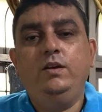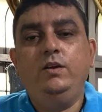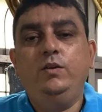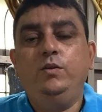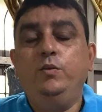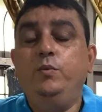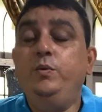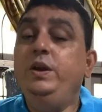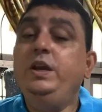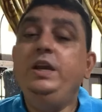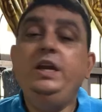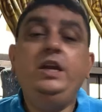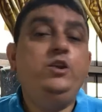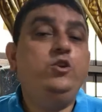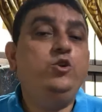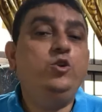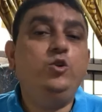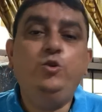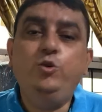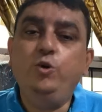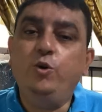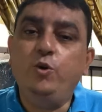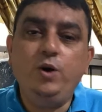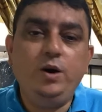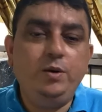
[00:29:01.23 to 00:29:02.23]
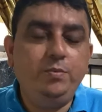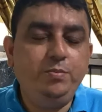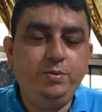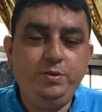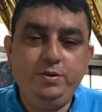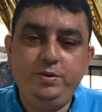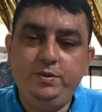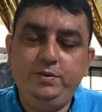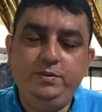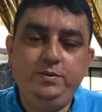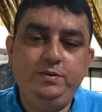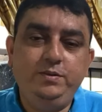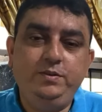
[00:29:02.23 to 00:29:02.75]
We need to grow up.
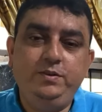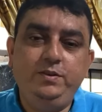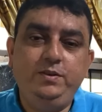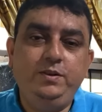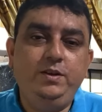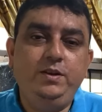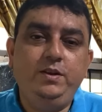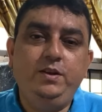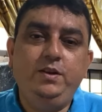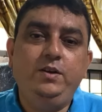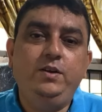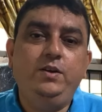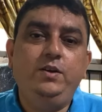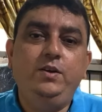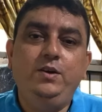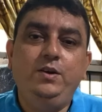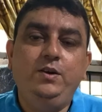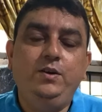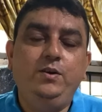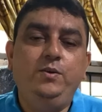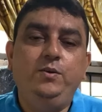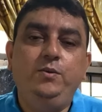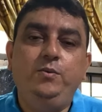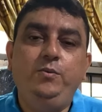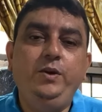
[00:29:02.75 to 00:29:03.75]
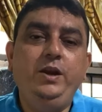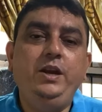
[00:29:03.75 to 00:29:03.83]
We